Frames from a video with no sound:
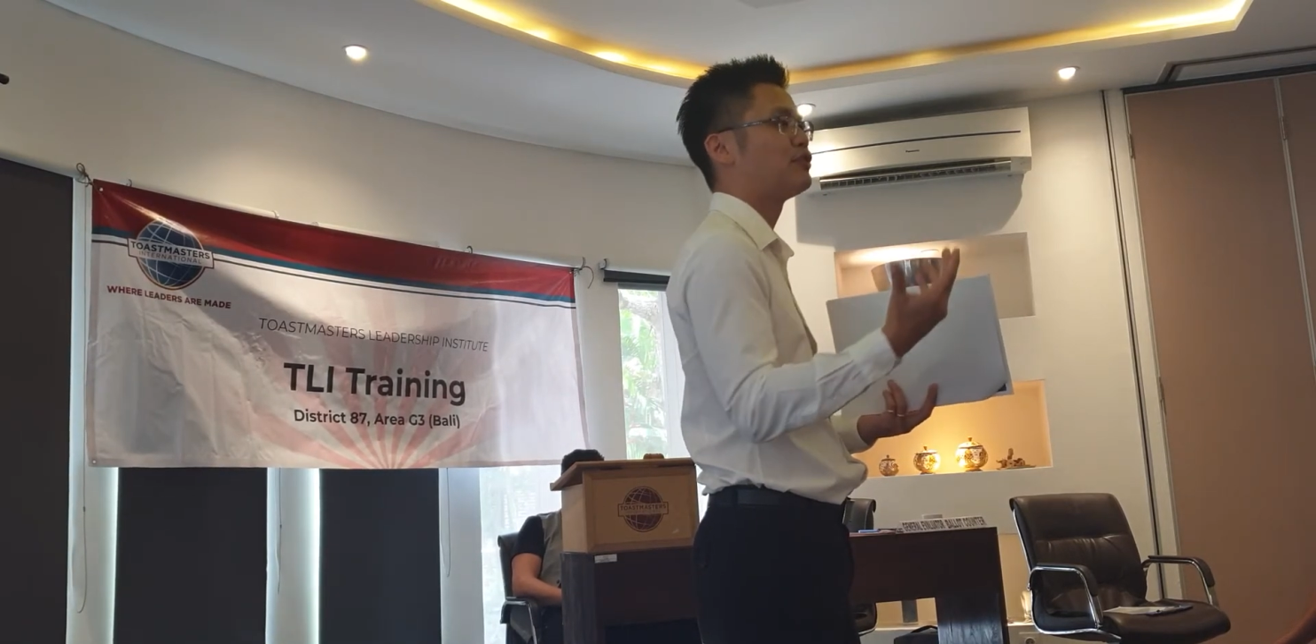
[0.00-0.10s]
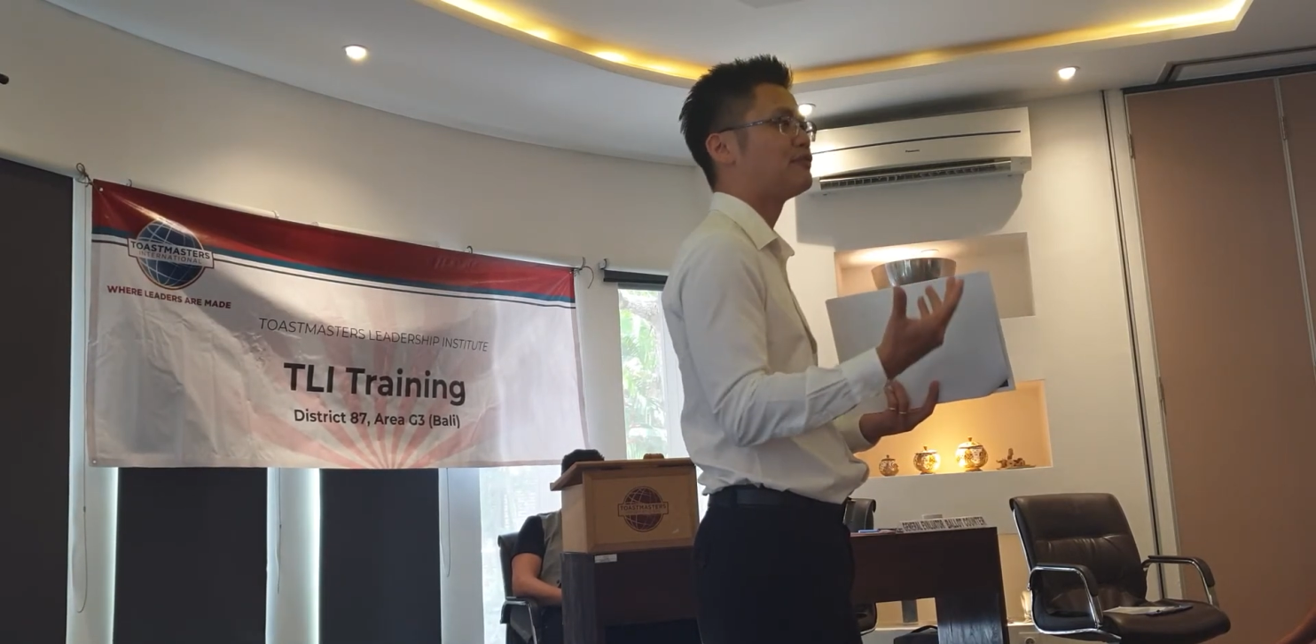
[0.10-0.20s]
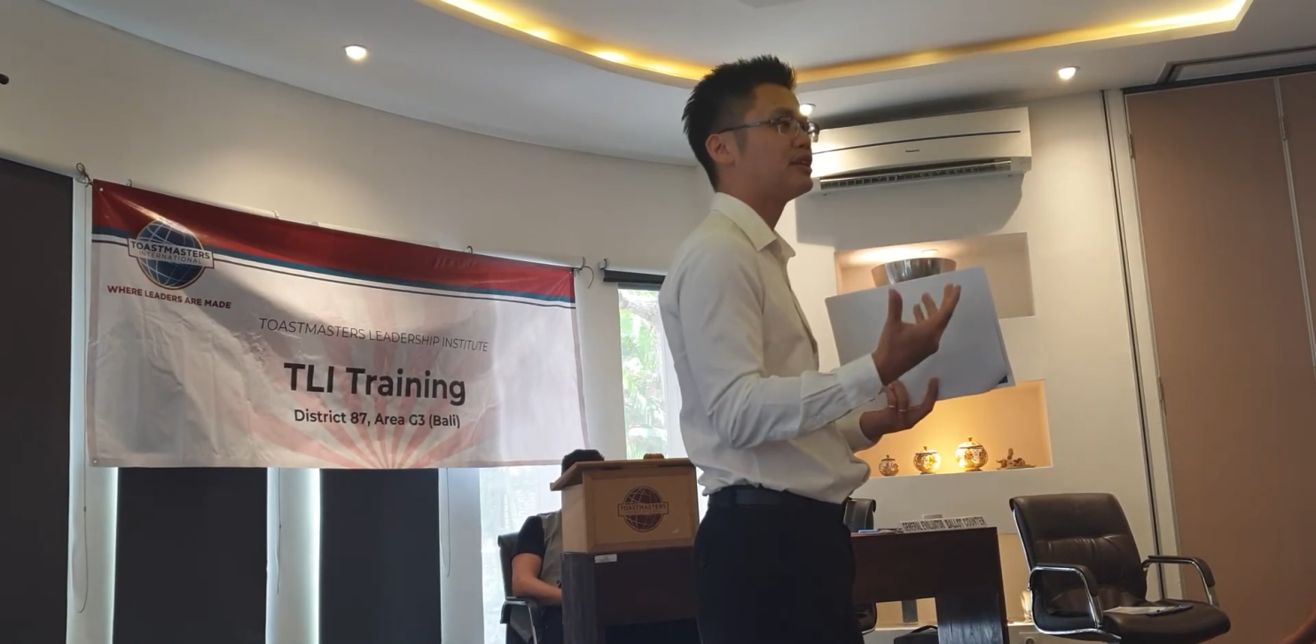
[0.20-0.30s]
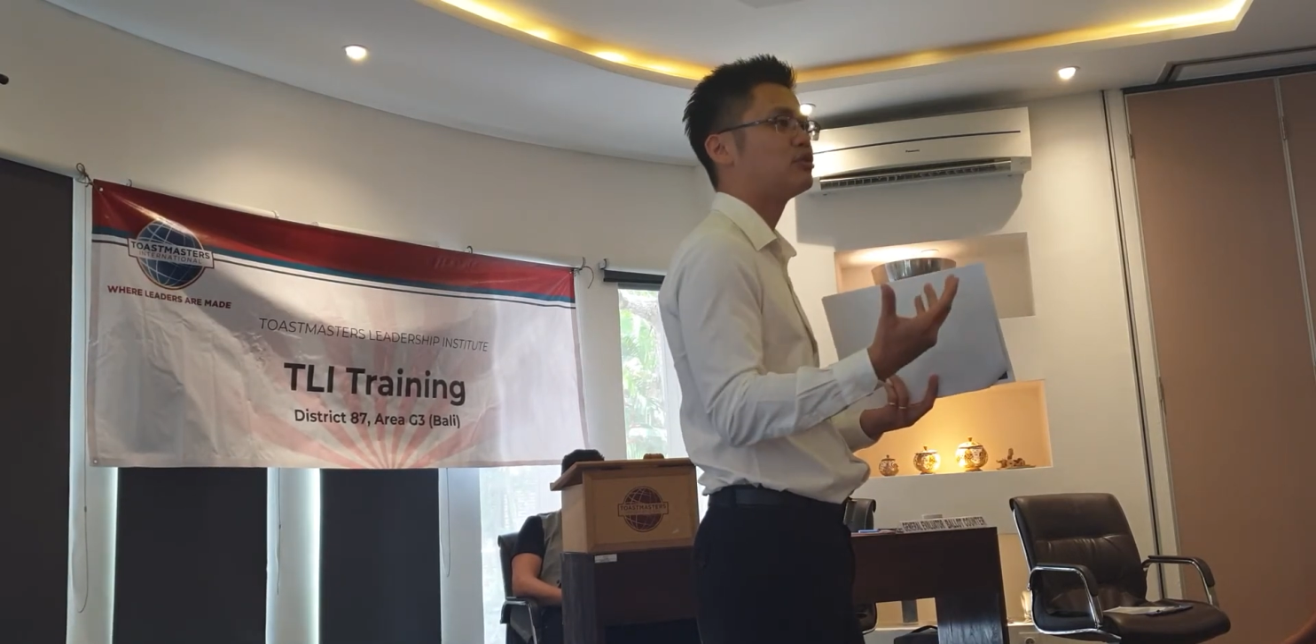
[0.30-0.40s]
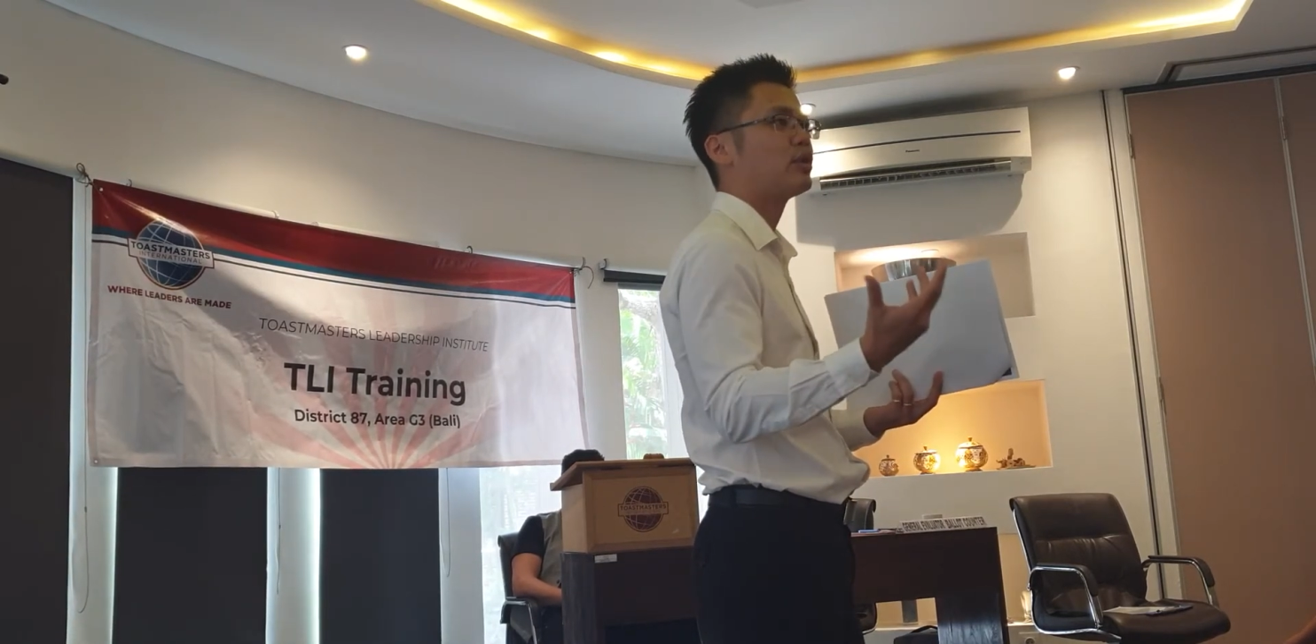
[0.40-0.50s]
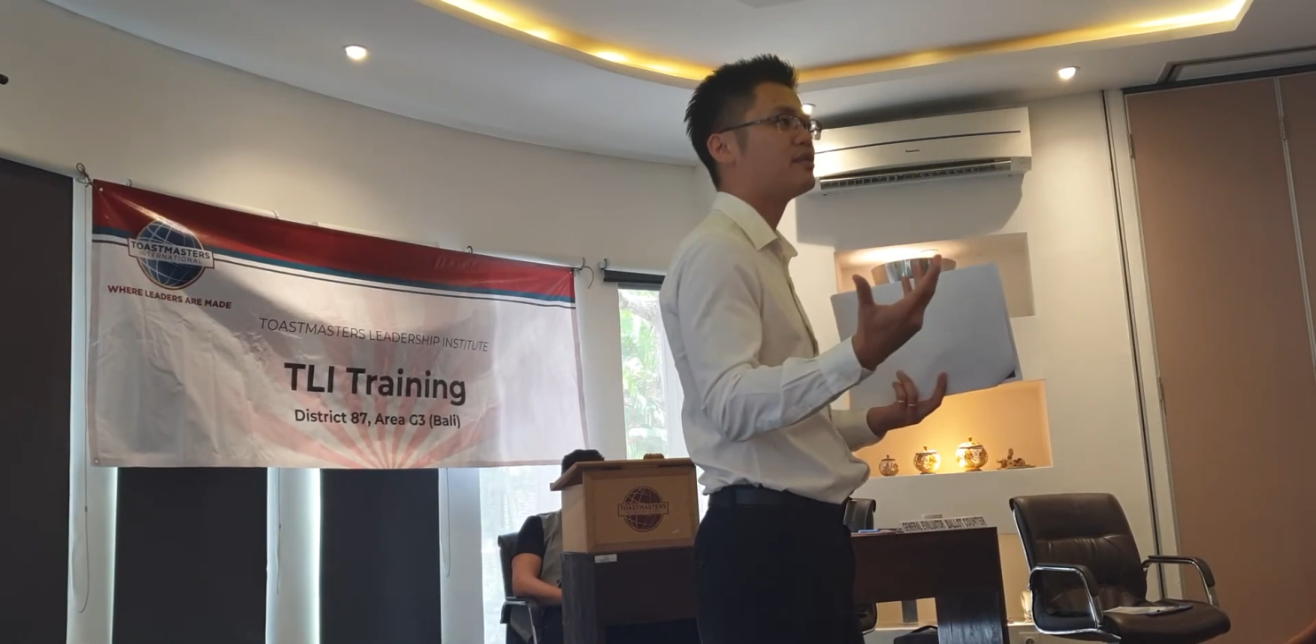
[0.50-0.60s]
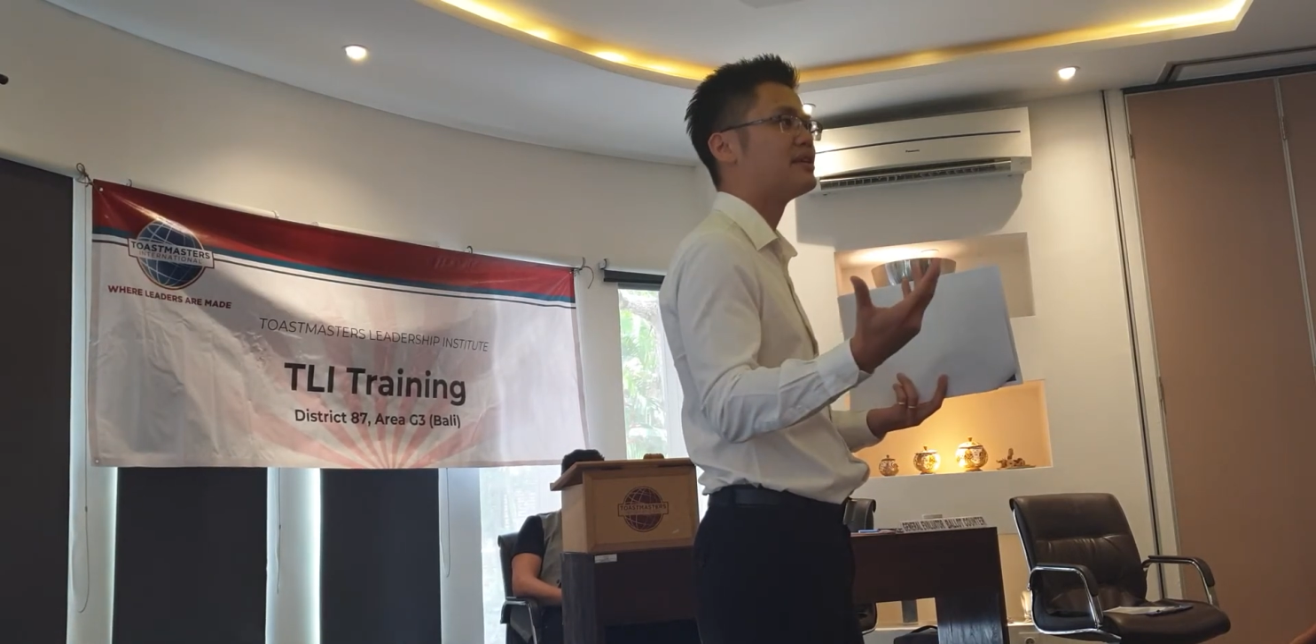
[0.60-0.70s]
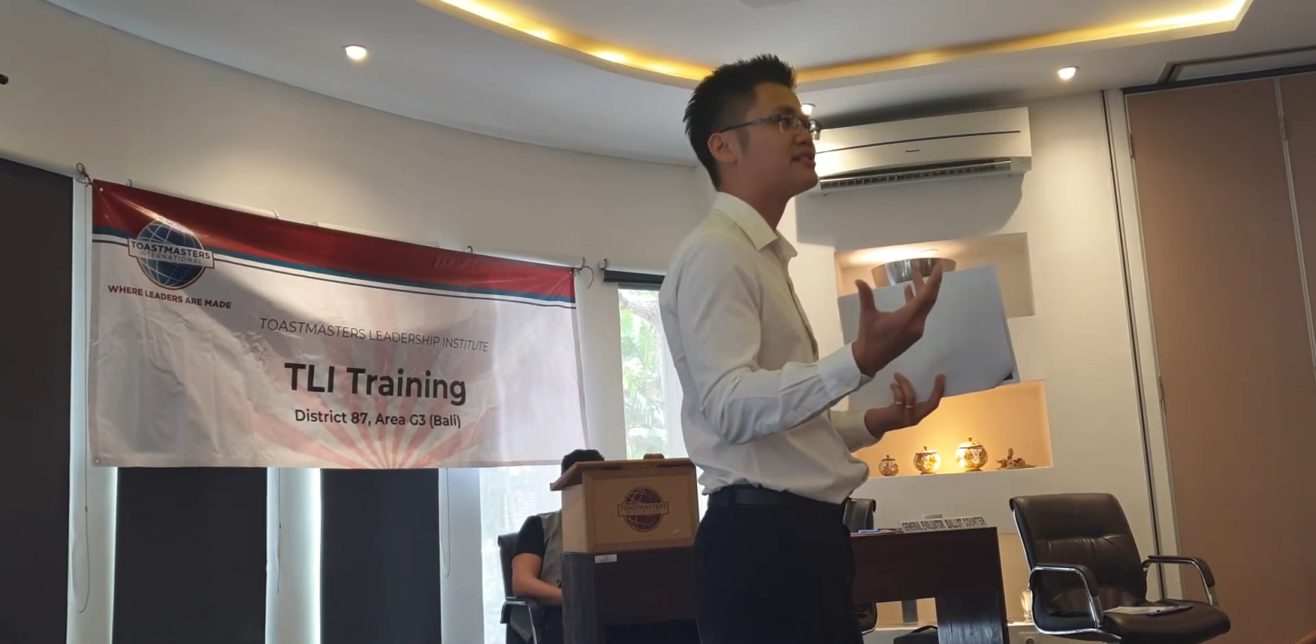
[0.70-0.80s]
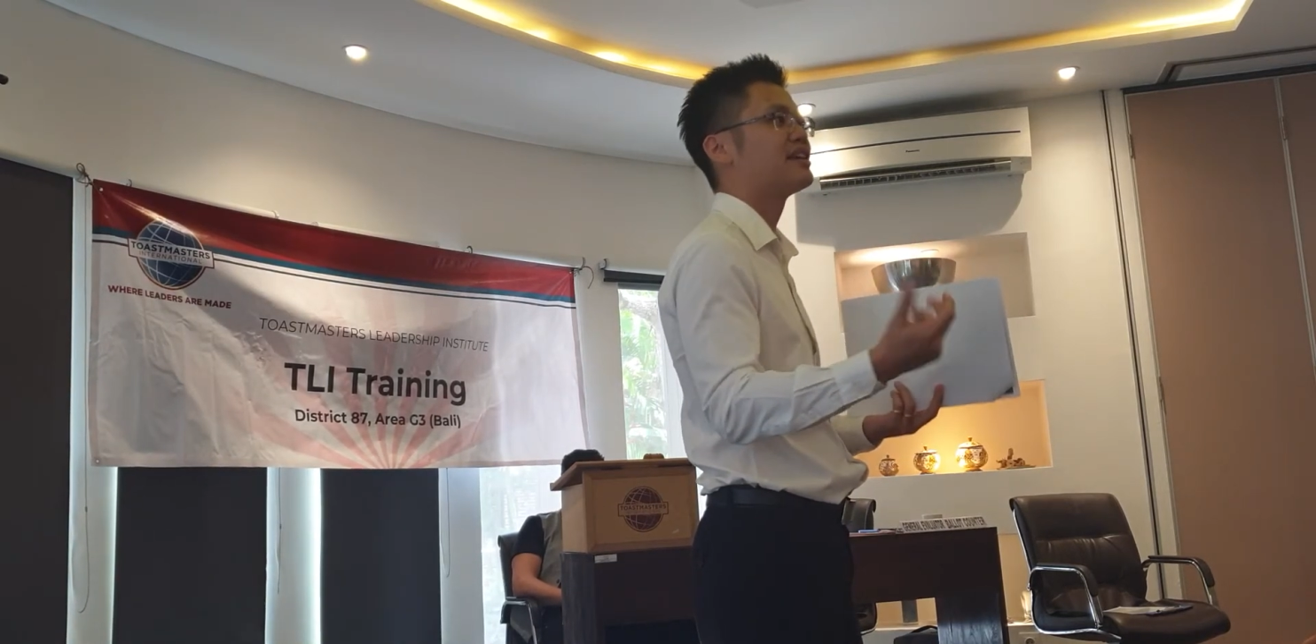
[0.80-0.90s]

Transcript: 15-20 minutes,